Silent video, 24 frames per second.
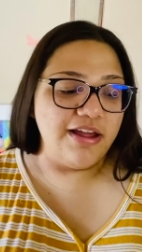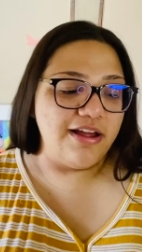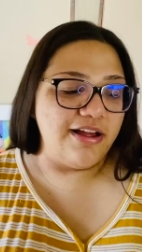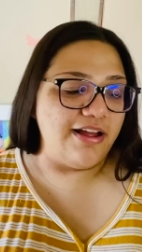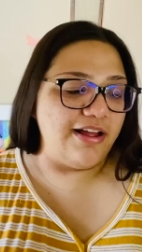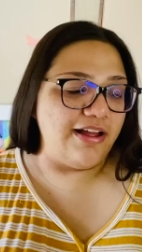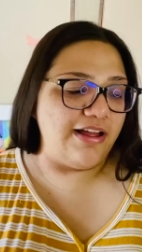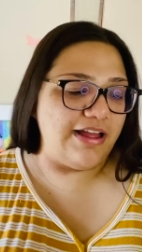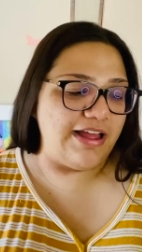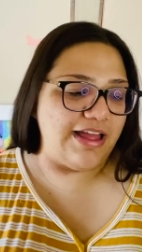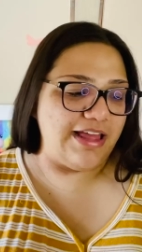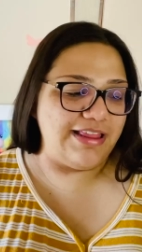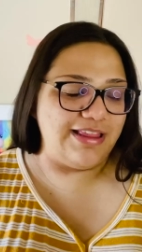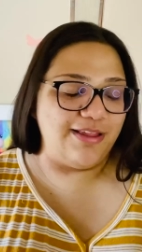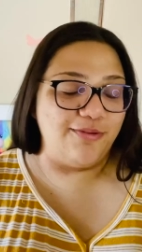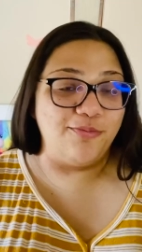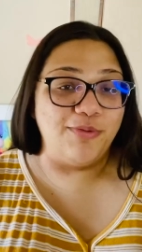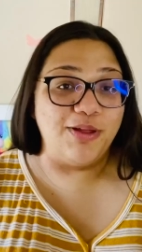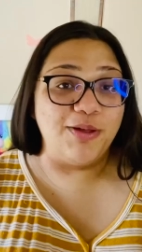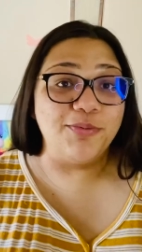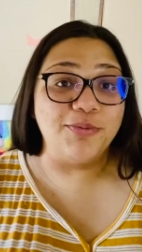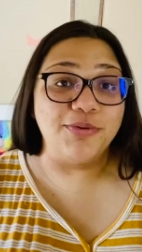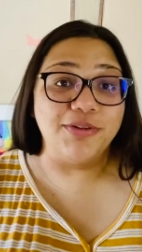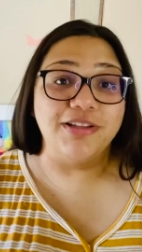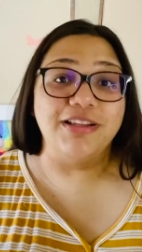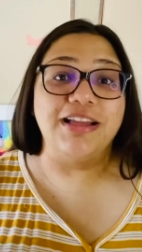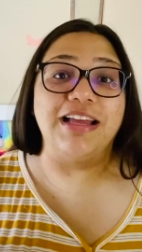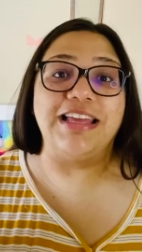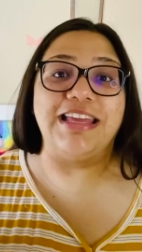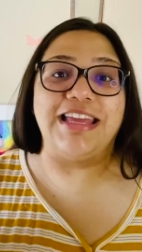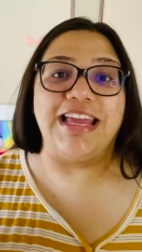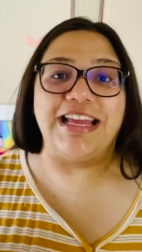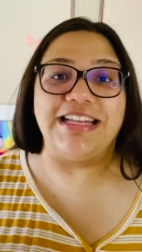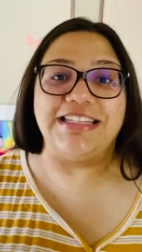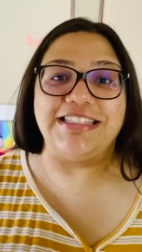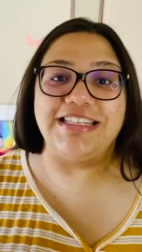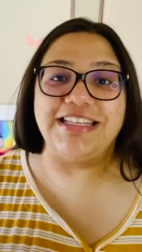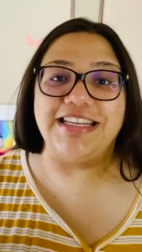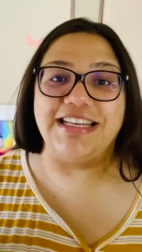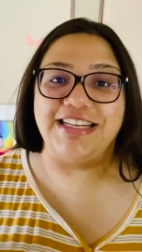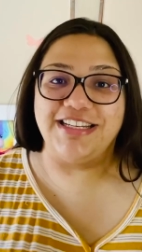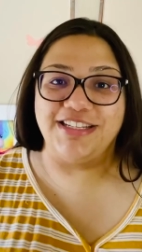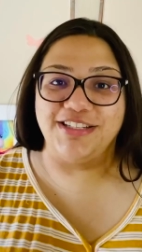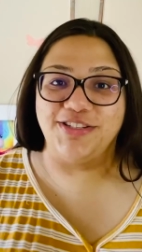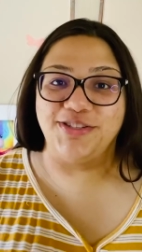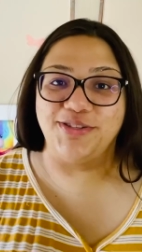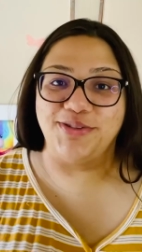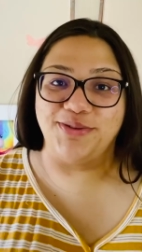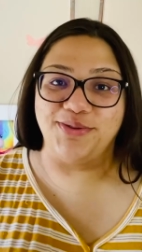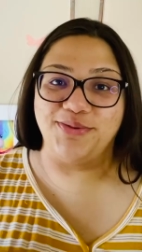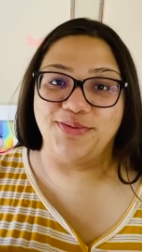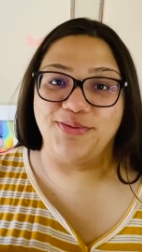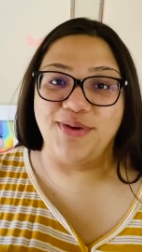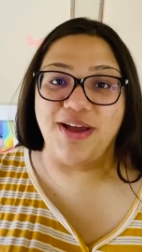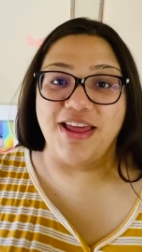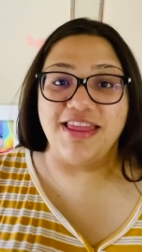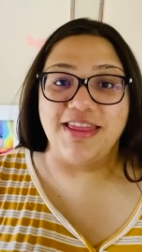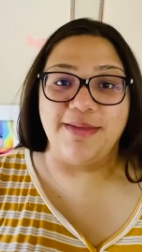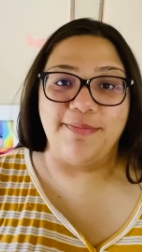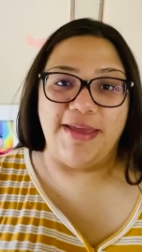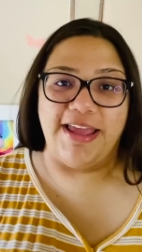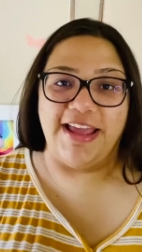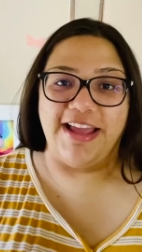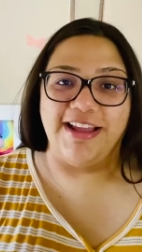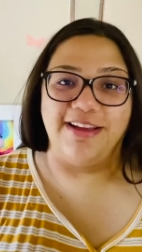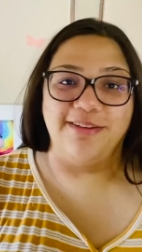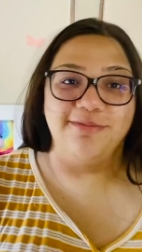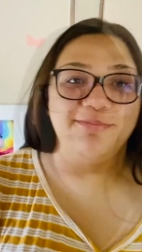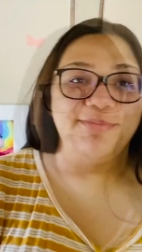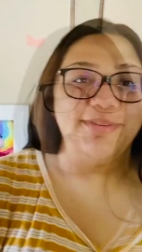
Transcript: and then we will get into the makeup.